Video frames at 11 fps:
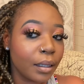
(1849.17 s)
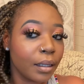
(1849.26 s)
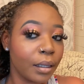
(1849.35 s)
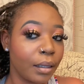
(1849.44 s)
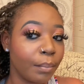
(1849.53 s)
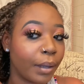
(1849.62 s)

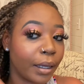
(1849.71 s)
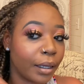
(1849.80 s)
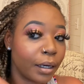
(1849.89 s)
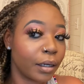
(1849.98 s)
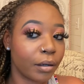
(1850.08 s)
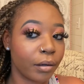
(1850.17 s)
I might get
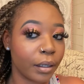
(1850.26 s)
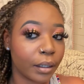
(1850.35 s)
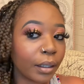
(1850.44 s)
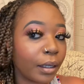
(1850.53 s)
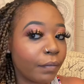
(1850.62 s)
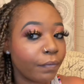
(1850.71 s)
a
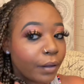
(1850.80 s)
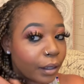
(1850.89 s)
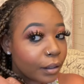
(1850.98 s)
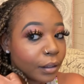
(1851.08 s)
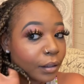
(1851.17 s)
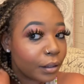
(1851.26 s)
crinkly effect